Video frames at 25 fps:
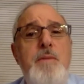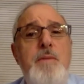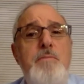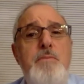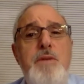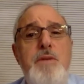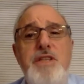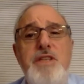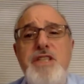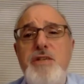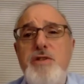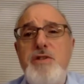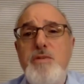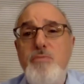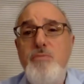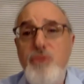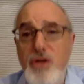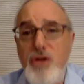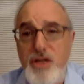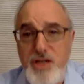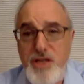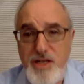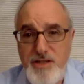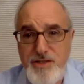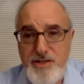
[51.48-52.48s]
but she was
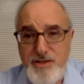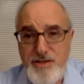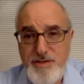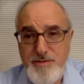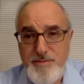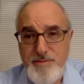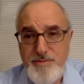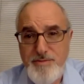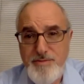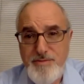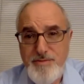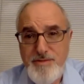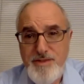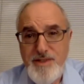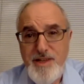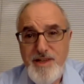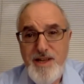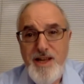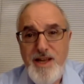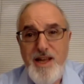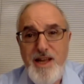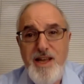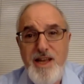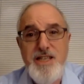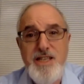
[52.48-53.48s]
brilliant
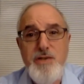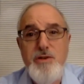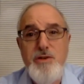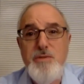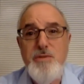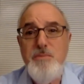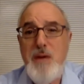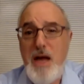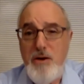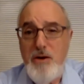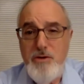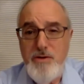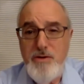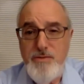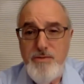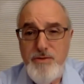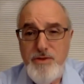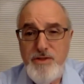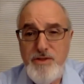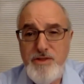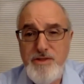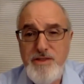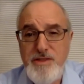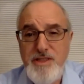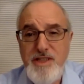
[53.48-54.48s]
and she was
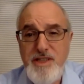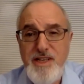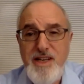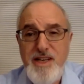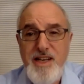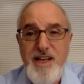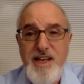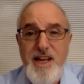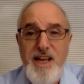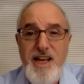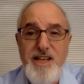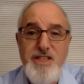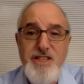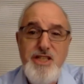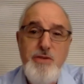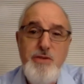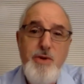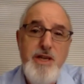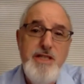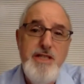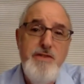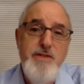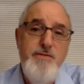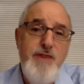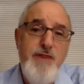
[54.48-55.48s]
powerful. And she
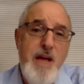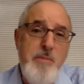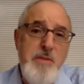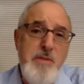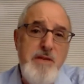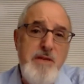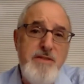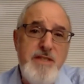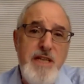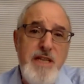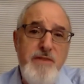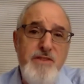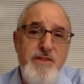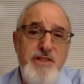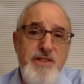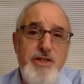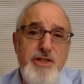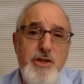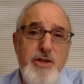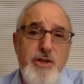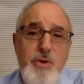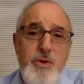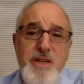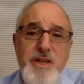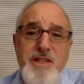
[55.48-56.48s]
raised a family of seven
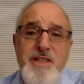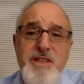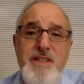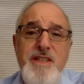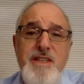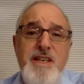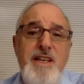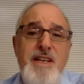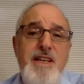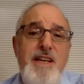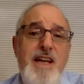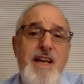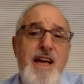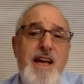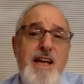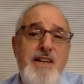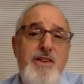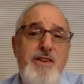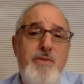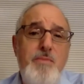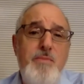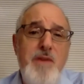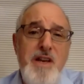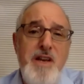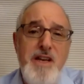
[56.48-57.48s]
children, had
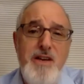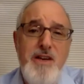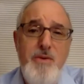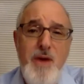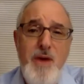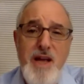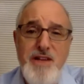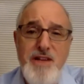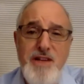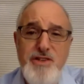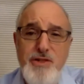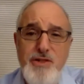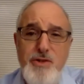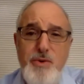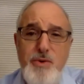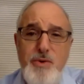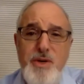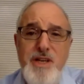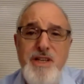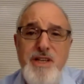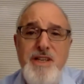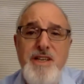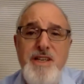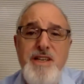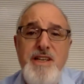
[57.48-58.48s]
many
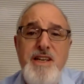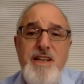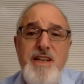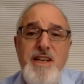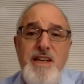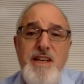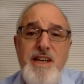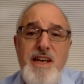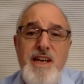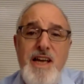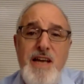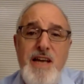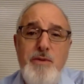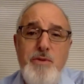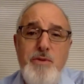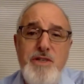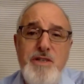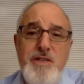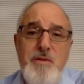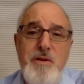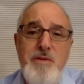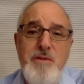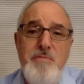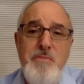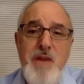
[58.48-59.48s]
grandchildren, and was
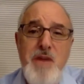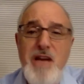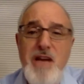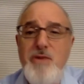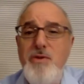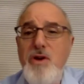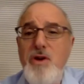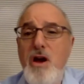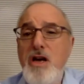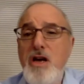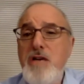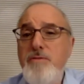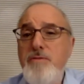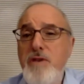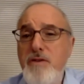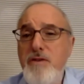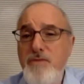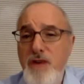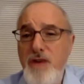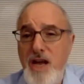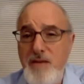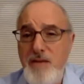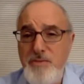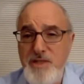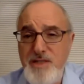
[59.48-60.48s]
a matriarch of her
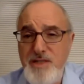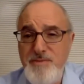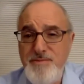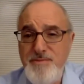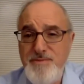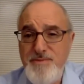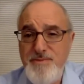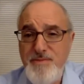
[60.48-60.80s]
family